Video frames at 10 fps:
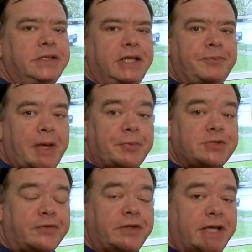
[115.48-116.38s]
To get papers
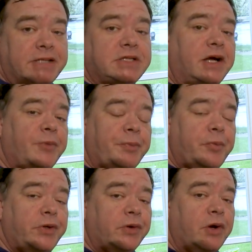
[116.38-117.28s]
off the desk, come up
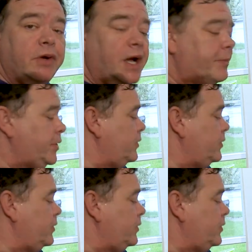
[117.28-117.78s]
with your own copy